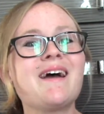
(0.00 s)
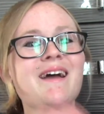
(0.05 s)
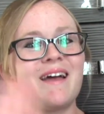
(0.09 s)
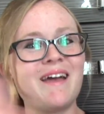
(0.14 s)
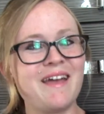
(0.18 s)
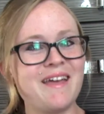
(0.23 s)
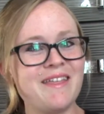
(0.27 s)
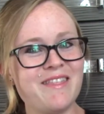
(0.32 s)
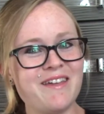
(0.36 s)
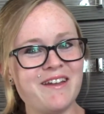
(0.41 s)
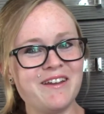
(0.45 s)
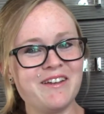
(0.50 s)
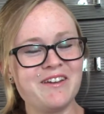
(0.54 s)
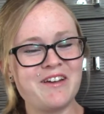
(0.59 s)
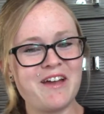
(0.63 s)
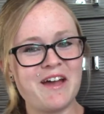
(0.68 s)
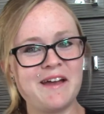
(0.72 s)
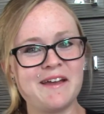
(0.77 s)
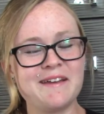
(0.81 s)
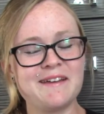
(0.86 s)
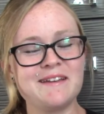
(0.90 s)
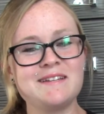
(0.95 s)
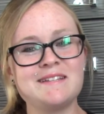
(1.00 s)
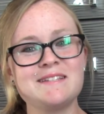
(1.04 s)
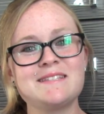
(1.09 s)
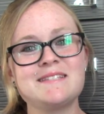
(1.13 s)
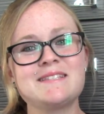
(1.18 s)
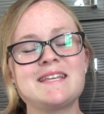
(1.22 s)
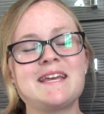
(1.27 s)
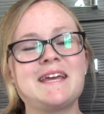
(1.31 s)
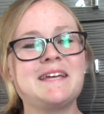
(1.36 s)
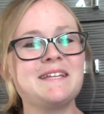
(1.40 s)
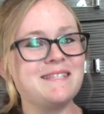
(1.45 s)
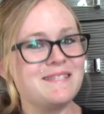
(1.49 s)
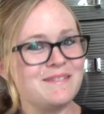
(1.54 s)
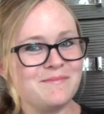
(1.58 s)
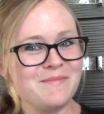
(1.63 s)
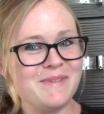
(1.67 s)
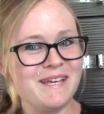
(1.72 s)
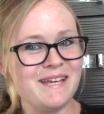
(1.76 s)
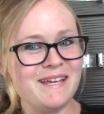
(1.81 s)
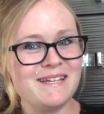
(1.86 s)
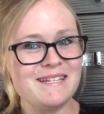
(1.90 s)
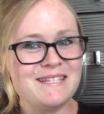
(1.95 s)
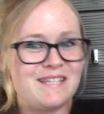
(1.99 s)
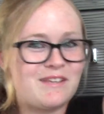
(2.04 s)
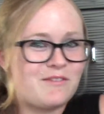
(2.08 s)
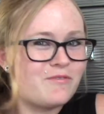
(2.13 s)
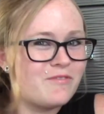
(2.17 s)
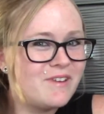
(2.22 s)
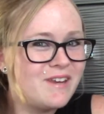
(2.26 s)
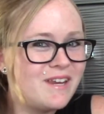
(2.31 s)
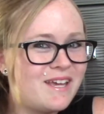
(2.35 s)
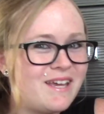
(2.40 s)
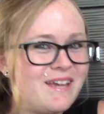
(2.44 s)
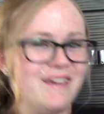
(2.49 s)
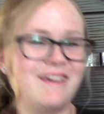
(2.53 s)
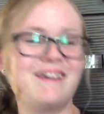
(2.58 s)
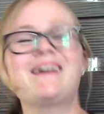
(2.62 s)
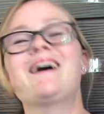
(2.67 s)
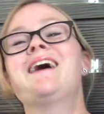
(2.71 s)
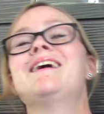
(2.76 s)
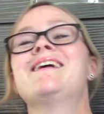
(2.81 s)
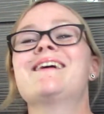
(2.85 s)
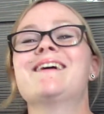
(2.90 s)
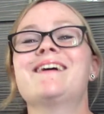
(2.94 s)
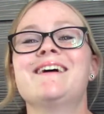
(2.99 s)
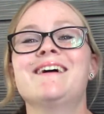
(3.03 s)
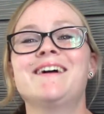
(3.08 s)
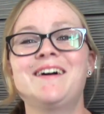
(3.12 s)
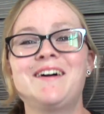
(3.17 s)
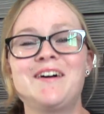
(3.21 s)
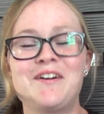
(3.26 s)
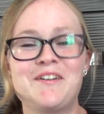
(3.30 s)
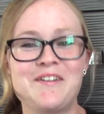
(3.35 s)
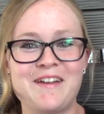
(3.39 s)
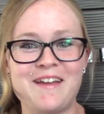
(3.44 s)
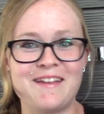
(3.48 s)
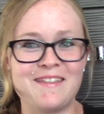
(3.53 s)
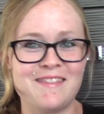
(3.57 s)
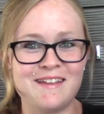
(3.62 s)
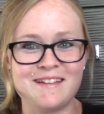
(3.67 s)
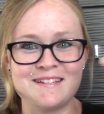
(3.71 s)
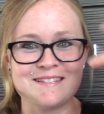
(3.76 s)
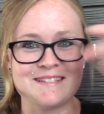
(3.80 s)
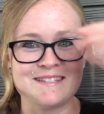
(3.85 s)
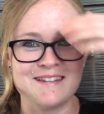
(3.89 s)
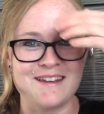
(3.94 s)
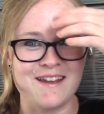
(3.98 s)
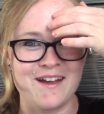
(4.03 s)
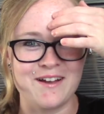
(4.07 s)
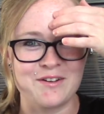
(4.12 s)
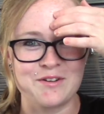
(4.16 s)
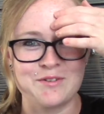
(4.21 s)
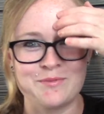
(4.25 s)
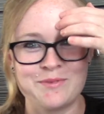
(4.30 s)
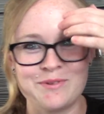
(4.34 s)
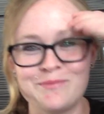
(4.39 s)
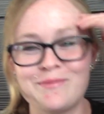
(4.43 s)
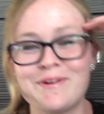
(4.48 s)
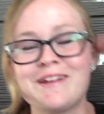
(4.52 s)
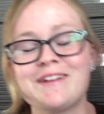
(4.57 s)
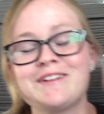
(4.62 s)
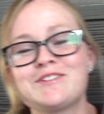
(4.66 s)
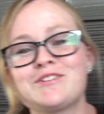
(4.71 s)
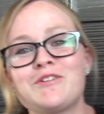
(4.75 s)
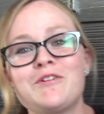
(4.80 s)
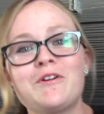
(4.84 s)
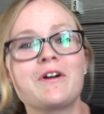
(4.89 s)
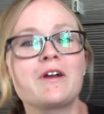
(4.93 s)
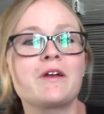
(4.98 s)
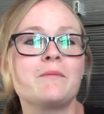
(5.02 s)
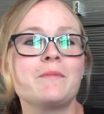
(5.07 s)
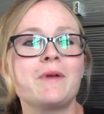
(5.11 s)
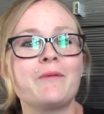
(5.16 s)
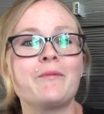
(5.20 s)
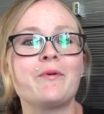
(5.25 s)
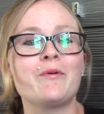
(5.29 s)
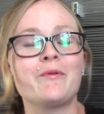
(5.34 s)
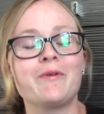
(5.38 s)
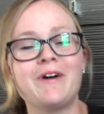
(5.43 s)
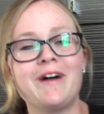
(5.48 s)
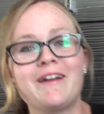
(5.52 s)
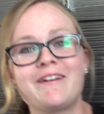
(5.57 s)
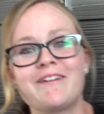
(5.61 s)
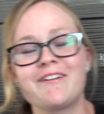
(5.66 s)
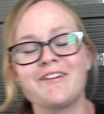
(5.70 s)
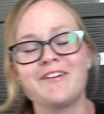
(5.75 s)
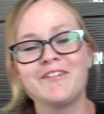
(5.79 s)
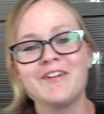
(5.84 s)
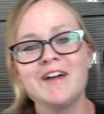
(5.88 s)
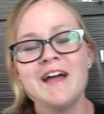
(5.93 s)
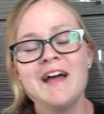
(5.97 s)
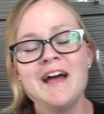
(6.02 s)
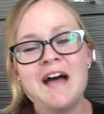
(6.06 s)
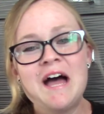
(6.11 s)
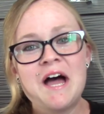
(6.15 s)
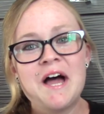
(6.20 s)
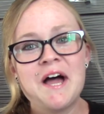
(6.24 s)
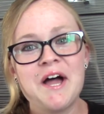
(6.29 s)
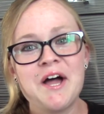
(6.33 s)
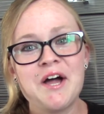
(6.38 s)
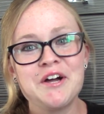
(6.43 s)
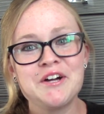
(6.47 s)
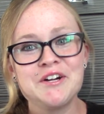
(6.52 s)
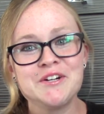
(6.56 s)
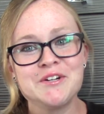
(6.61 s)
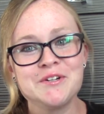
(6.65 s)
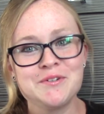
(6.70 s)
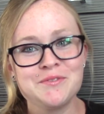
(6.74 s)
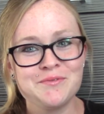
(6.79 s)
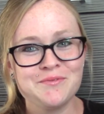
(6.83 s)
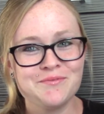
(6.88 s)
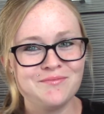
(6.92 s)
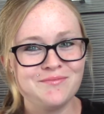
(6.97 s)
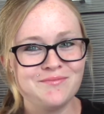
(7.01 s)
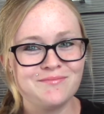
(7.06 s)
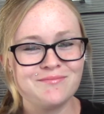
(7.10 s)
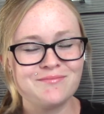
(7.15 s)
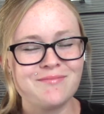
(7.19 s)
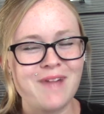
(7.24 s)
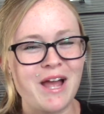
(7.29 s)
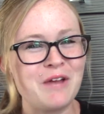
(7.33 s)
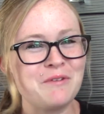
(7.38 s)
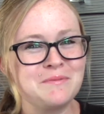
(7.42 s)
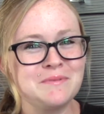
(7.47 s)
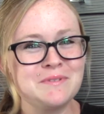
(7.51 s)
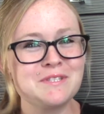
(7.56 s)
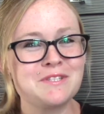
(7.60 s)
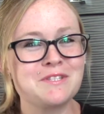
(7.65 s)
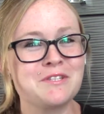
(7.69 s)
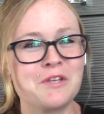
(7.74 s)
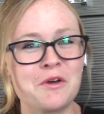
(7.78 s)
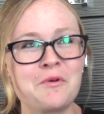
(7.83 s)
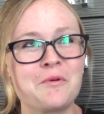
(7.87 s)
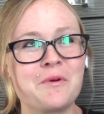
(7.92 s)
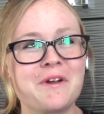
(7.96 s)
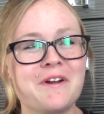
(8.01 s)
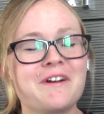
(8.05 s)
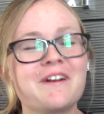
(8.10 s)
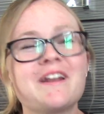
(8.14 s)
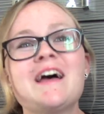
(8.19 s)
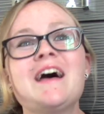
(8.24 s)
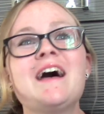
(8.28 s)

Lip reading: Hey there, you guys. It's me, Tiffany. Okay, that's not gonna be my intro. Okay, maybe it will. I don't know. I'm so weird.